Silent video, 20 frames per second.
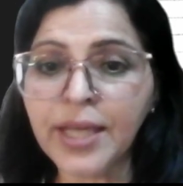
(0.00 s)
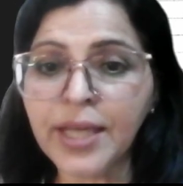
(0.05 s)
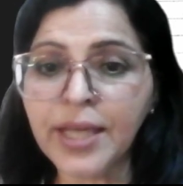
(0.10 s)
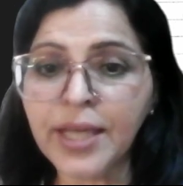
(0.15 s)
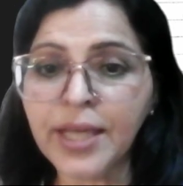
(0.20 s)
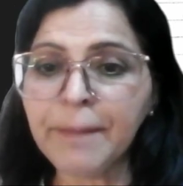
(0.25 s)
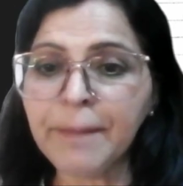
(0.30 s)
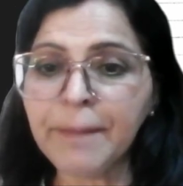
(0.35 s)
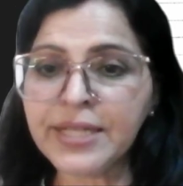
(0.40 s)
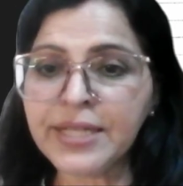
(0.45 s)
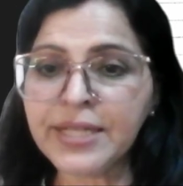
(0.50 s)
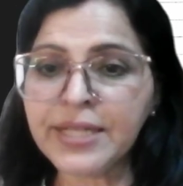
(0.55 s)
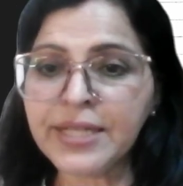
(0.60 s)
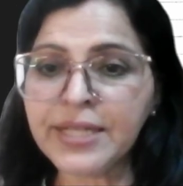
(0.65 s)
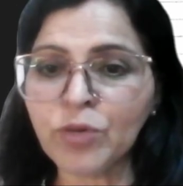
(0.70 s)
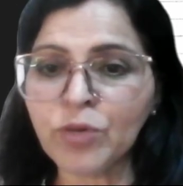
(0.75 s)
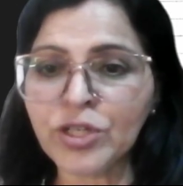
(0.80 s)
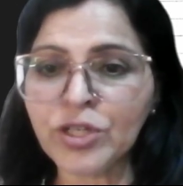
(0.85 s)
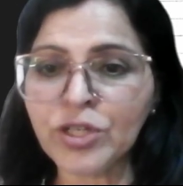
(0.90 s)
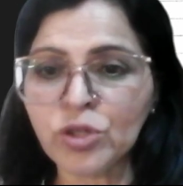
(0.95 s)
melting
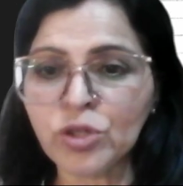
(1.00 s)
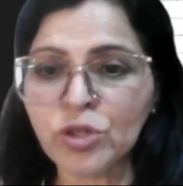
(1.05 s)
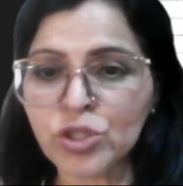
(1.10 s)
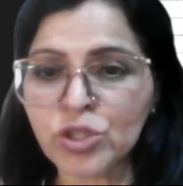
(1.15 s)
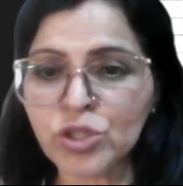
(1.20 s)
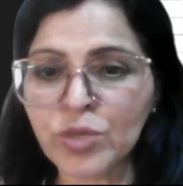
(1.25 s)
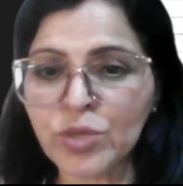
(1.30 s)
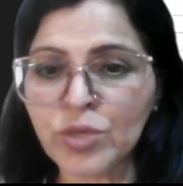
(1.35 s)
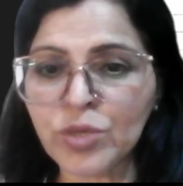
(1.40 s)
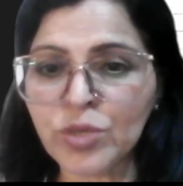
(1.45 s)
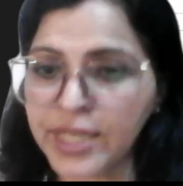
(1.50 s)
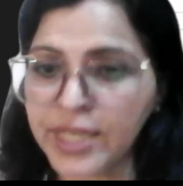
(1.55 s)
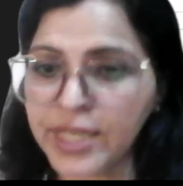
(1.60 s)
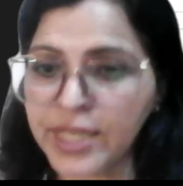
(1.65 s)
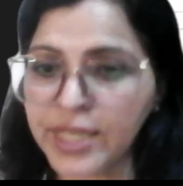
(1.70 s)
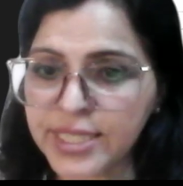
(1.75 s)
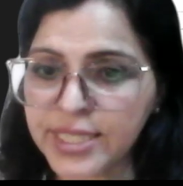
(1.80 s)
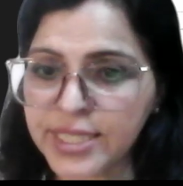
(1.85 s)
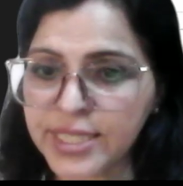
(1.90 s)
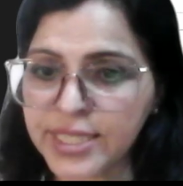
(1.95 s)
point also
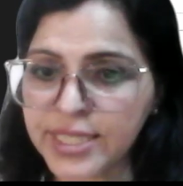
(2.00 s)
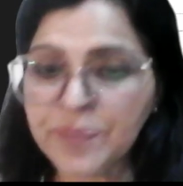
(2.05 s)
increases